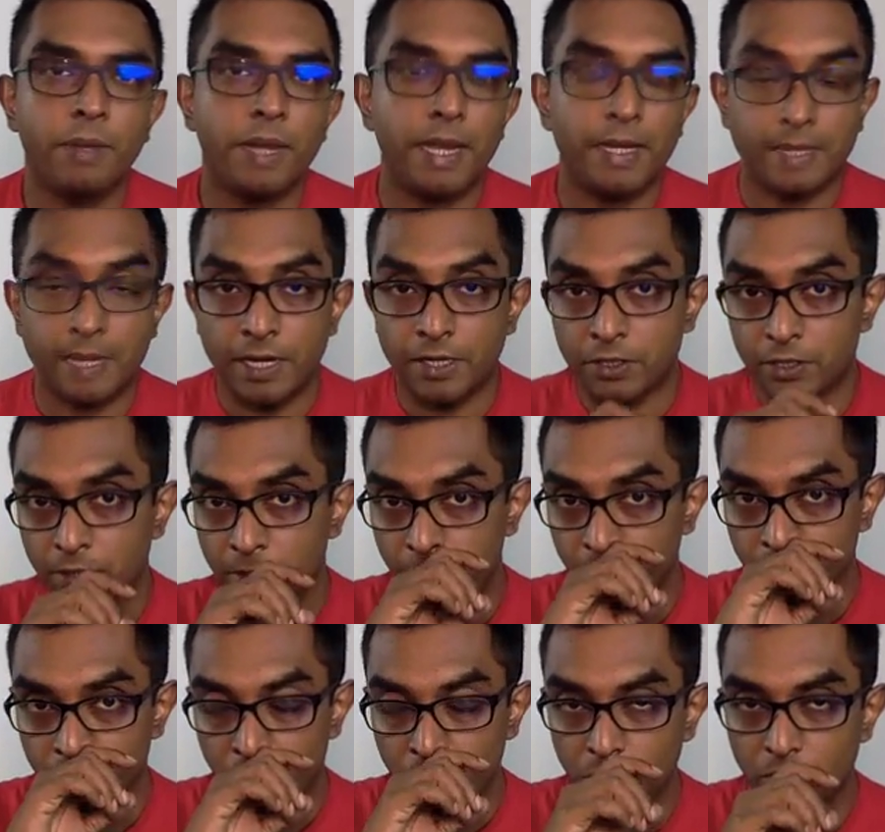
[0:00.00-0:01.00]
pay
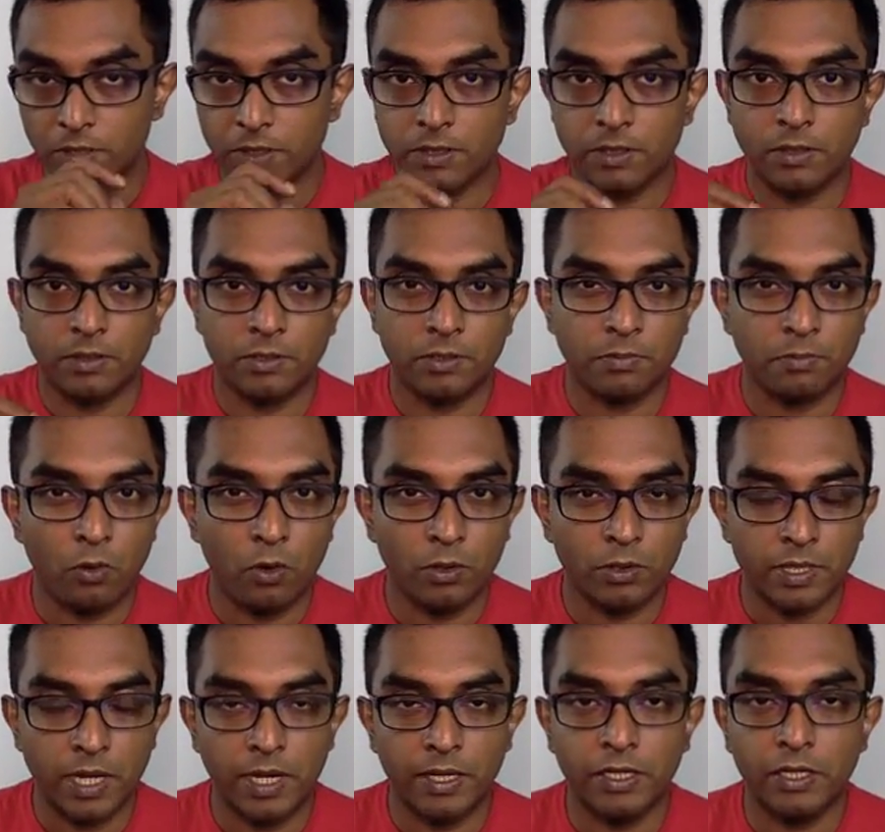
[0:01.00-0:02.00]
attention to these small
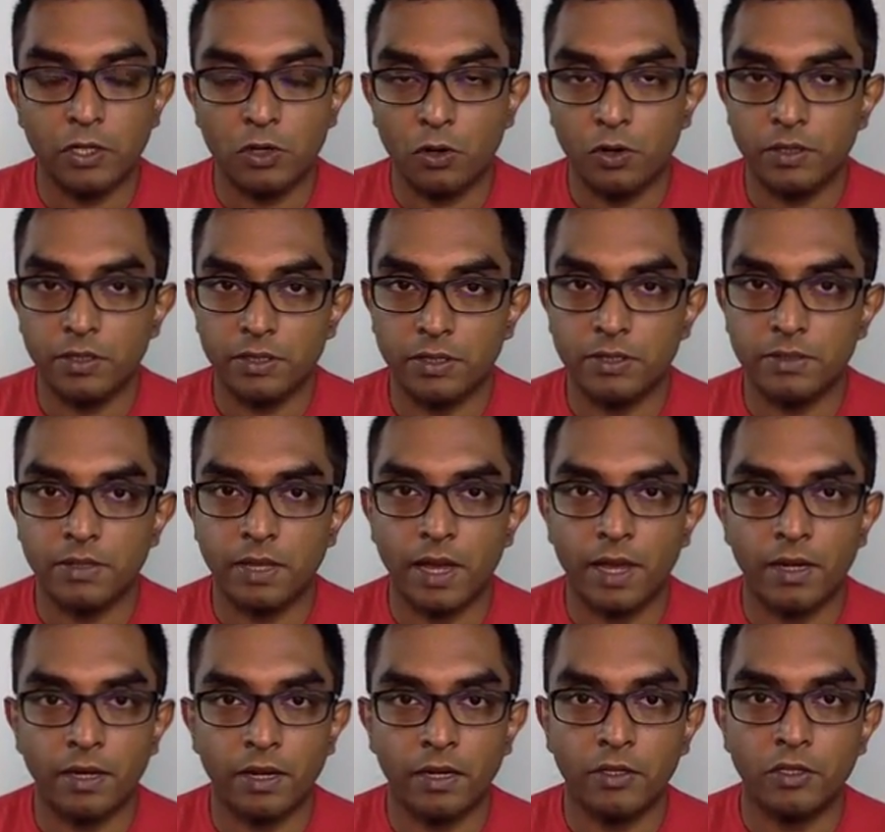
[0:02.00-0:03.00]
tiny noises,
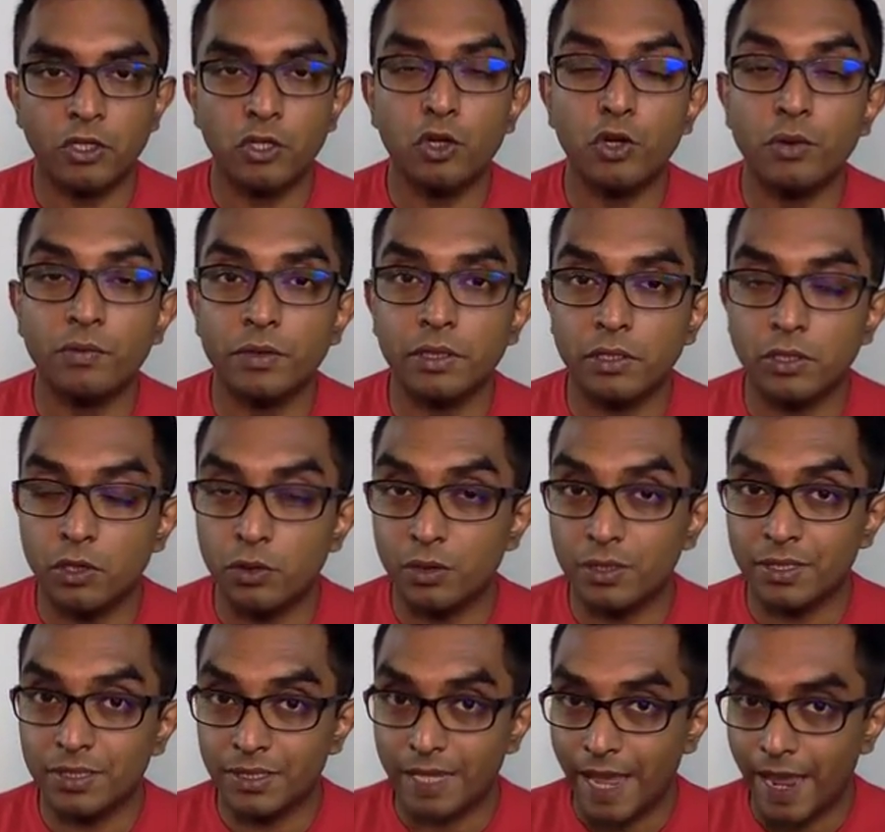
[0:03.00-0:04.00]
and you don't even know
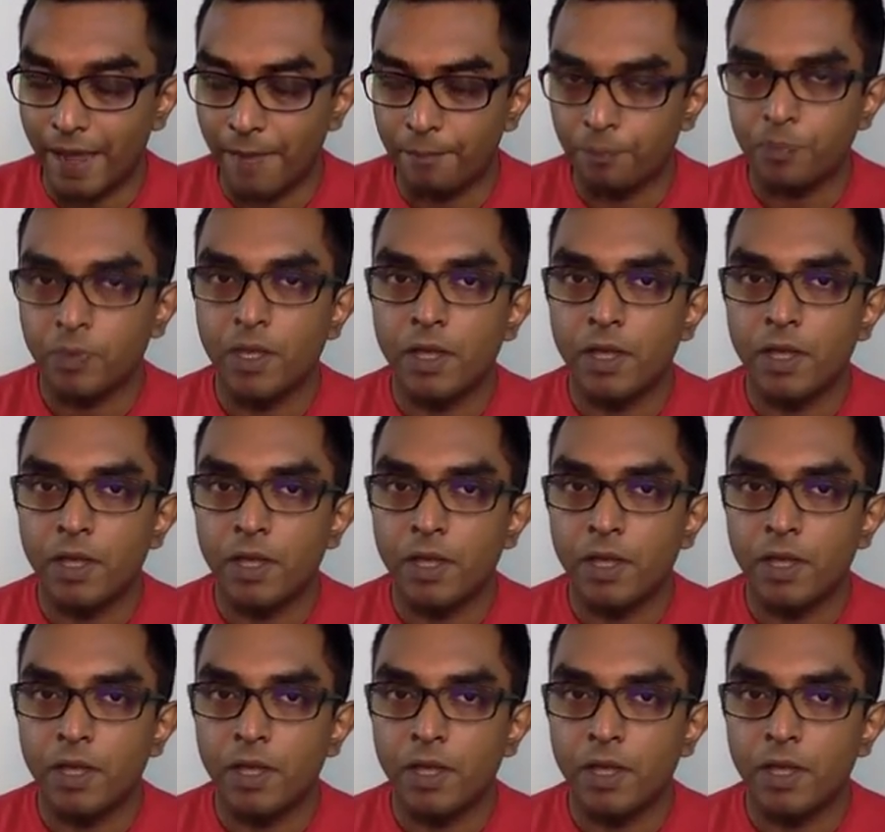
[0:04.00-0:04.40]
it's there.